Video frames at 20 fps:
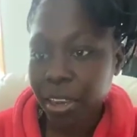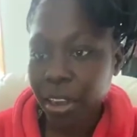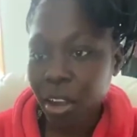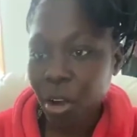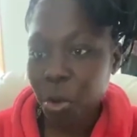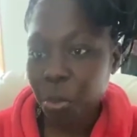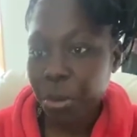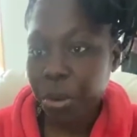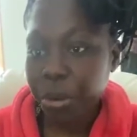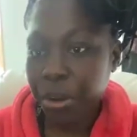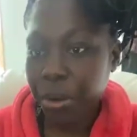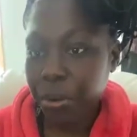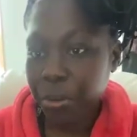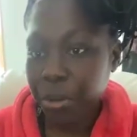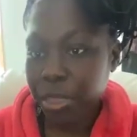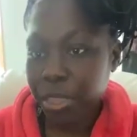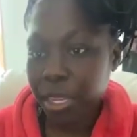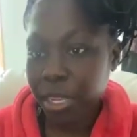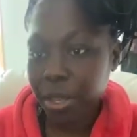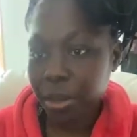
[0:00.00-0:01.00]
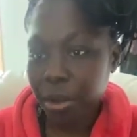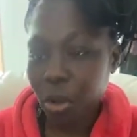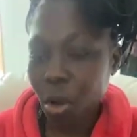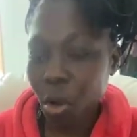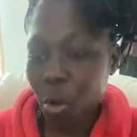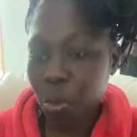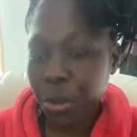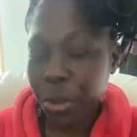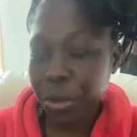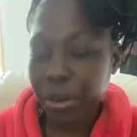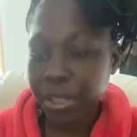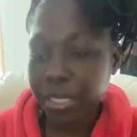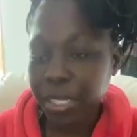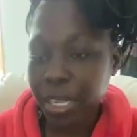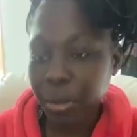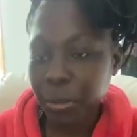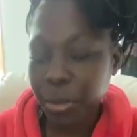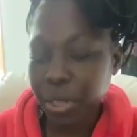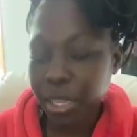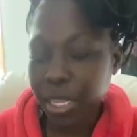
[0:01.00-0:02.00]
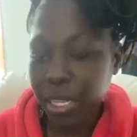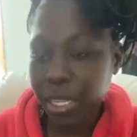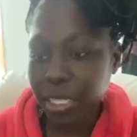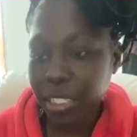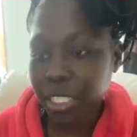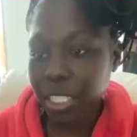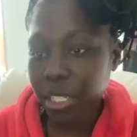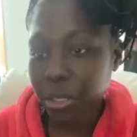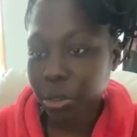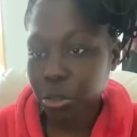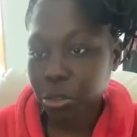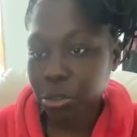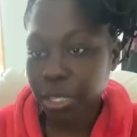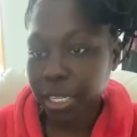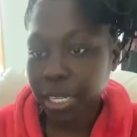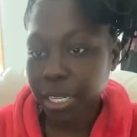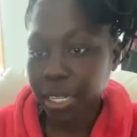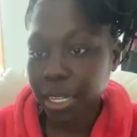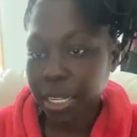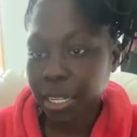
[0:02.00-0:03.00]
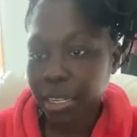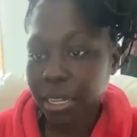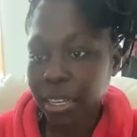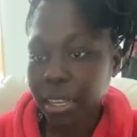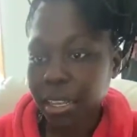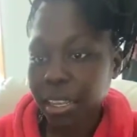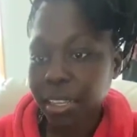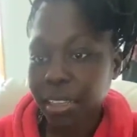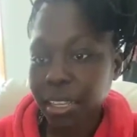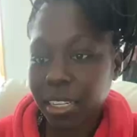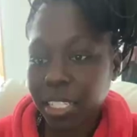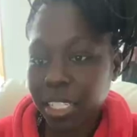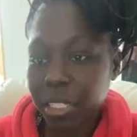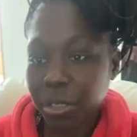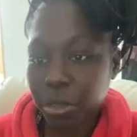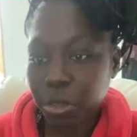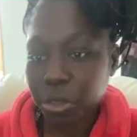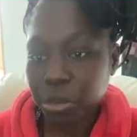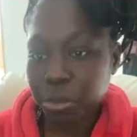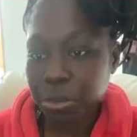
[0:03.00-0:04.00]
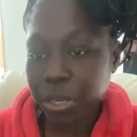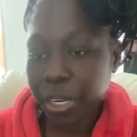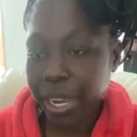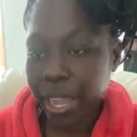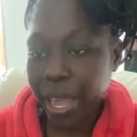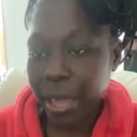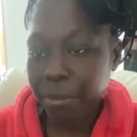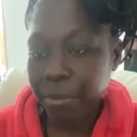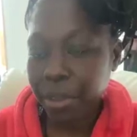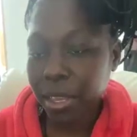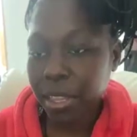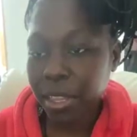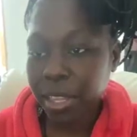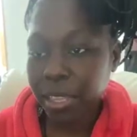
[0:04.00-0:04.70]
co-parenting with the children, and the children were happy.